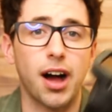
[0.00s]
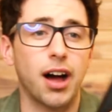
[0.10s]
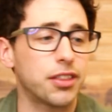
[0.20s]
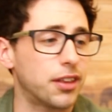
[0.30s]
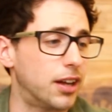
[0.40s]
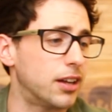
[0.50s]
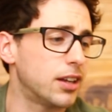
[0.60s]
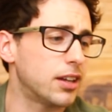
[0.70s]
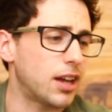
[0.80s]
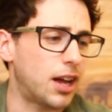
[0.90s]
other
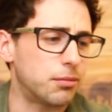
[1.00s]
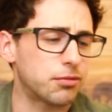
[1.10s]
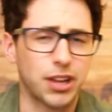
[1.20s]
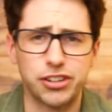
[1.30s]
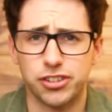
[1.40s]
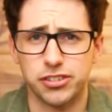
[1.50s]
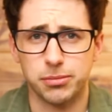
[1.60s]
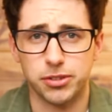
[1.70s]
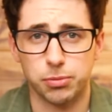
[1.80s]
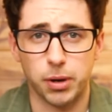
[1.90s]
flash
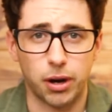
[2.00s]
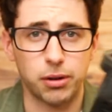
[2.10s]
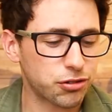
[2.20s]
systems as well.